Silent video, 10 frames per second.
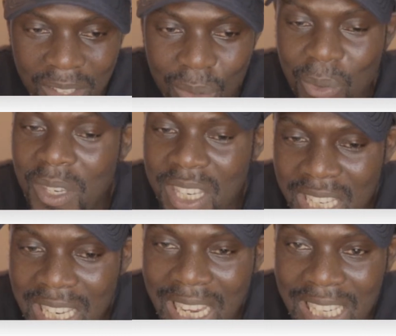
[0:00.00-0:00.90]
You need
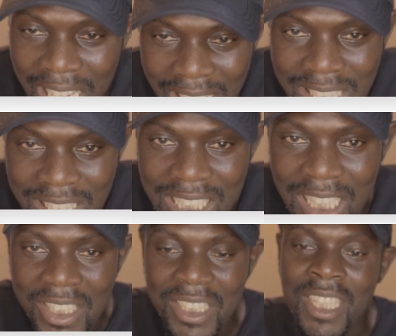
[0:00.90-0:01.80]
an English
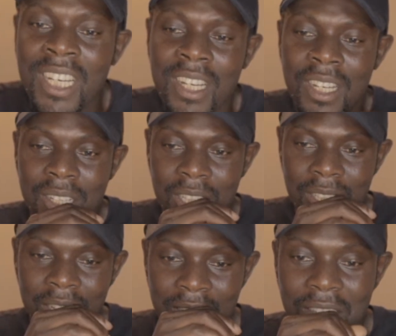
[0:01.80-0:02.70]
test.
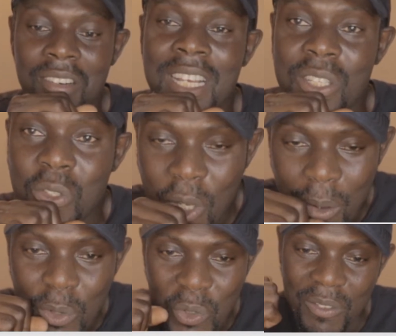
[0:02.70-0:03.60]
There are some
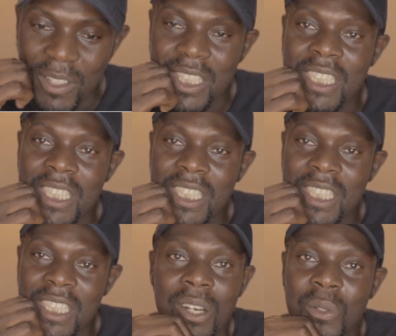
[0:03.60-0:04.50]
universities in
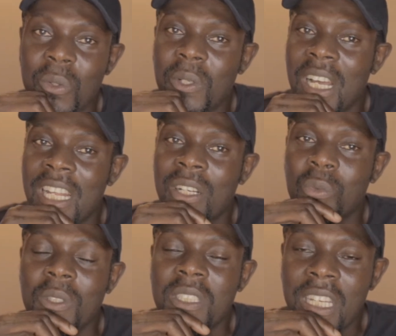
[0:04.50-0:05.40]
South Korea that
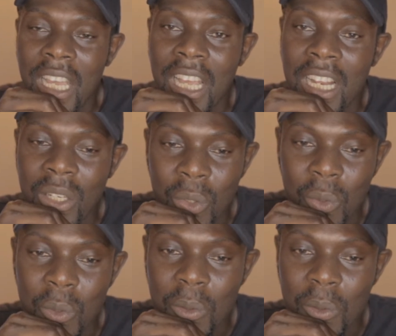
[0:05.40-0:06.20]
will tell you